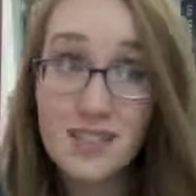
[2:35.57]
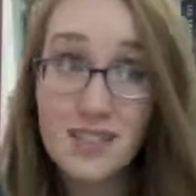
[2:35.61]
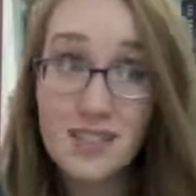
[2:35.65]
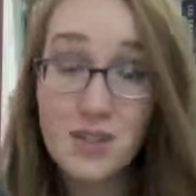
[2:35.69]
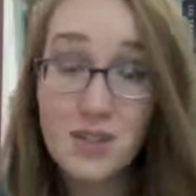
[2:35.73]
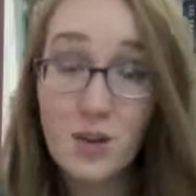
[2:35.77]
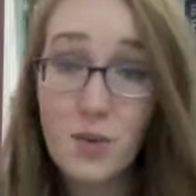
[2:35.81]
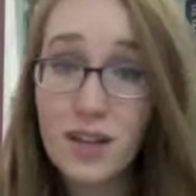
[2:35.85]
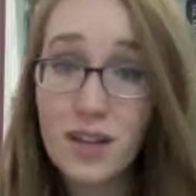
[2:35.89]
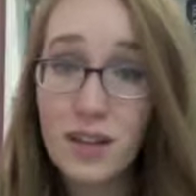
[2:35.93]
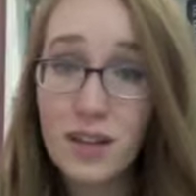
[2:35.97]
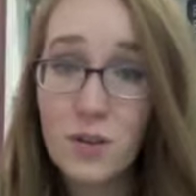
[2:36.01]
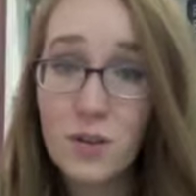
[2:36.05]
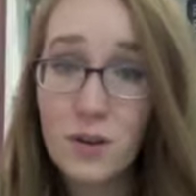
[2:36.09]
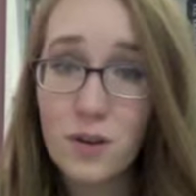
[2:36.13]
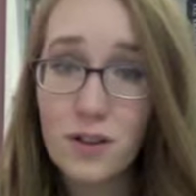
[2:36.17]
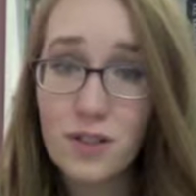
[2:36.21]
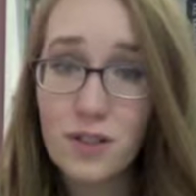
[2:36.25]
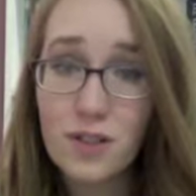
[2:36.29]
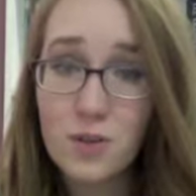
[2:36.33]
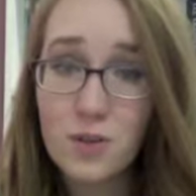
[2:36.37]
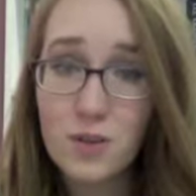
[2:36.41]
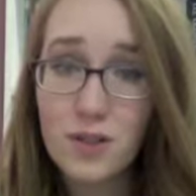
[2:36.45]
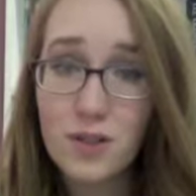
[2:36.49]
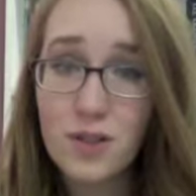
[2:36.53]
So many of the
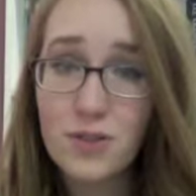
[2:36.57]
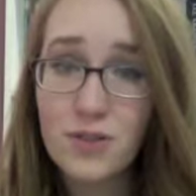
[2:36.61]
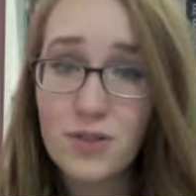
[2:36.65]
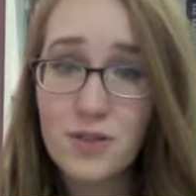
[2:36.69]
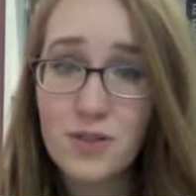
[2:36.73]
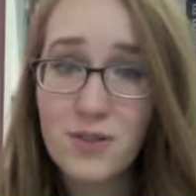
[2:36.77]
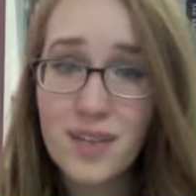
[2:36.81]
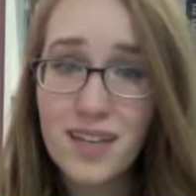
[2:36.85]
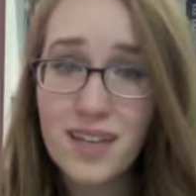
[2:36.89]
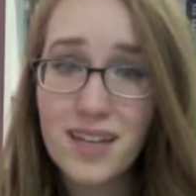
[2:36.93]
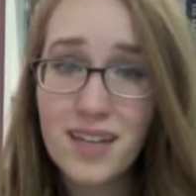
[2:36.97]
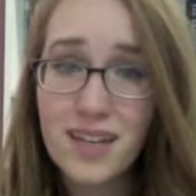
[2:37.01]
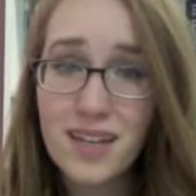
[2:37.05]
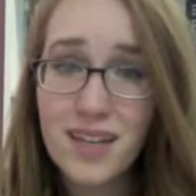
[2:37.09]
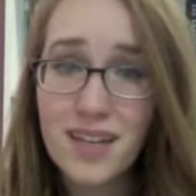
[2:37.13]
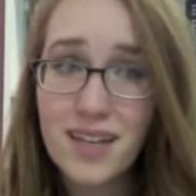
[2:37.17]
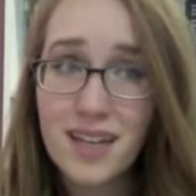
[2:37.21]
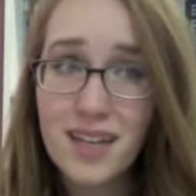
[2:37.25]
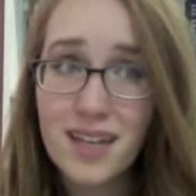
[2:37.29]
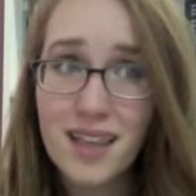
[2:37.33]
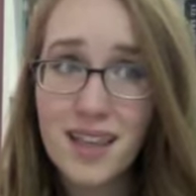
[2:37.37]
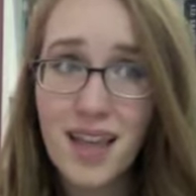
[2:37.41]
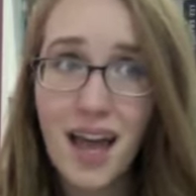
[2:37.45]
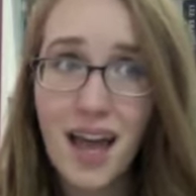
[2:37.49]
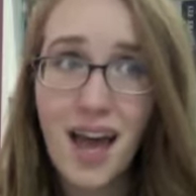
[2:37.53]
works were new to me
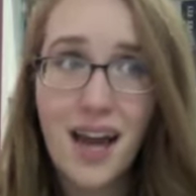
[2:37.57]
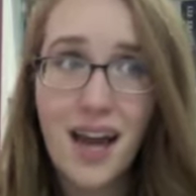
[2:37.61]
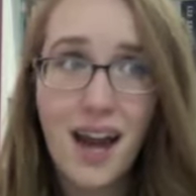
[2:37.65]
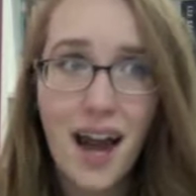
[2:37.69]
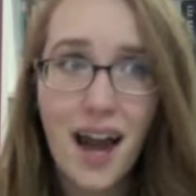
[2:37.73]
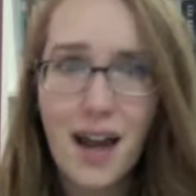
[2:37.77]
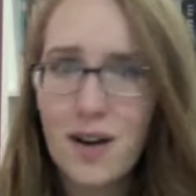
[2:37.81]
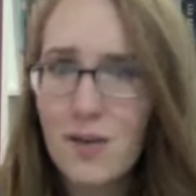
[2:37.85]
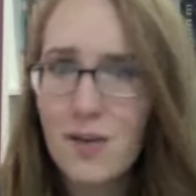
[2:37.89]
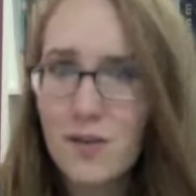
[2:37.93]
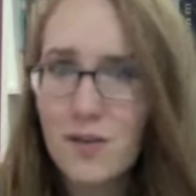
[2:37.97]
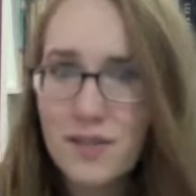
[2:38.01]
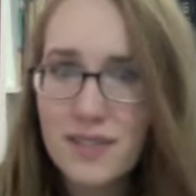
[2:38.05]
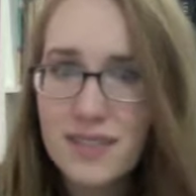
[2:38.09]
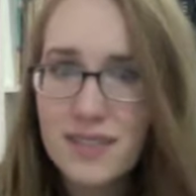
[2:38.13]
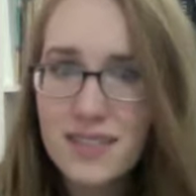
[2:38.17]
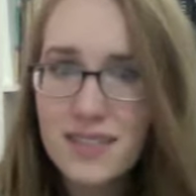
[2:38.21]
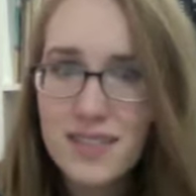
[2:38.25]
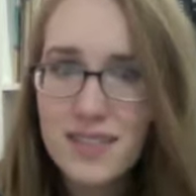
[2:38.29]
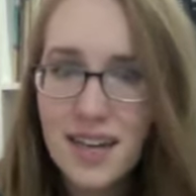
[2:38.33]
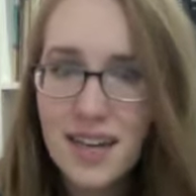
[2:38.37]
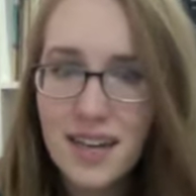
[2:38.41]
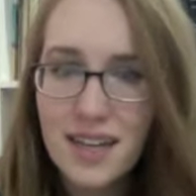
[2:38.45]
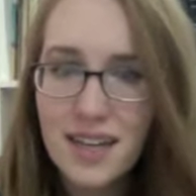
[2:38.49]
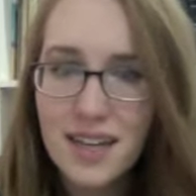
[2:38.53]
in that I don't really
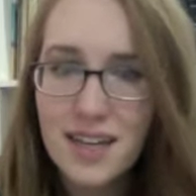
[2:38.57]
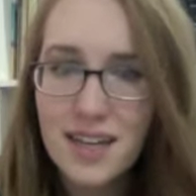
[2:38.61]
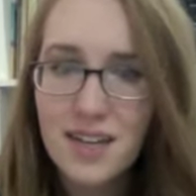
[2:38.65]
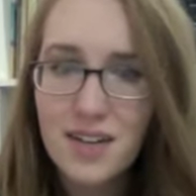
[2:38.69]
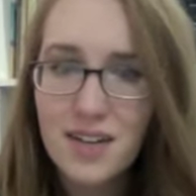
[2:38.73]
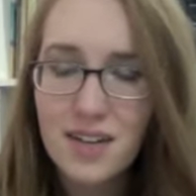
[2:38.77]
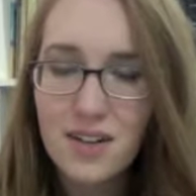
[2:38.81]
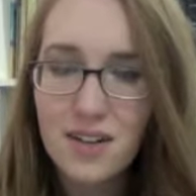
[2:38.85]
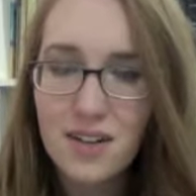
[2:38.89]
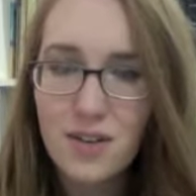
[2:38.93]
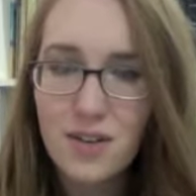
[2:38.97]
study,